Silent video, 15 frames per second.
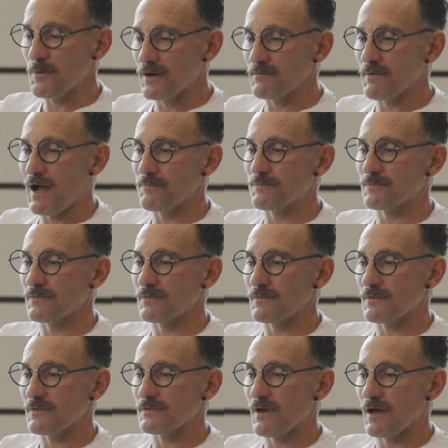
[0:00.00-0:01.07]
but
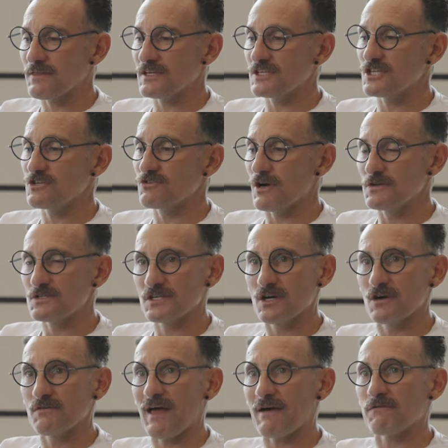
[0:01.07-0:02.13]
I think she grows in
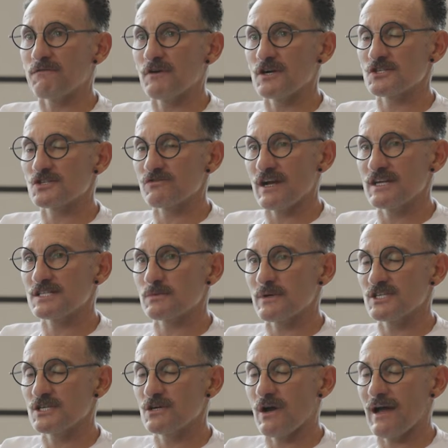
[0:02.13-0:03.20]
that first race
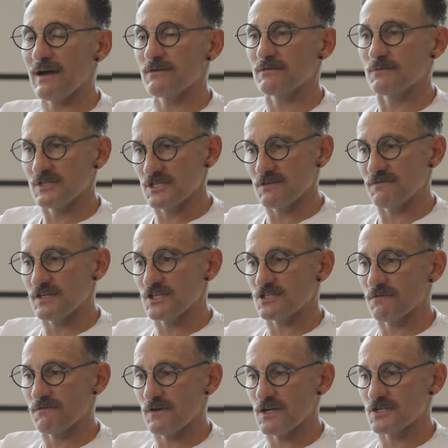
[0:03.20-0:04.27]
when she got out. When she finished
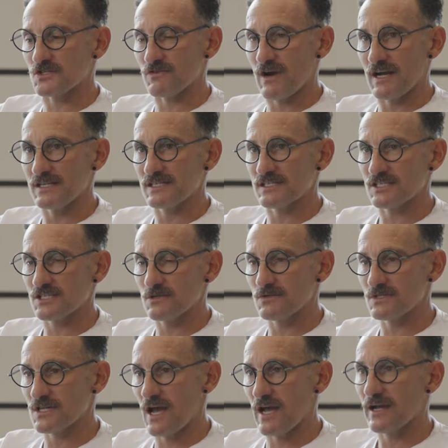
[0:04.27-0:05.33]
the first race, she
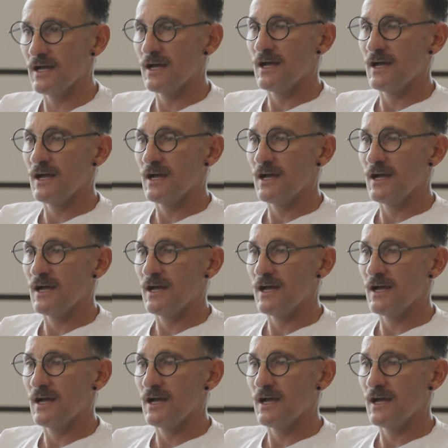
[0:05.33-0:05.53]
was like,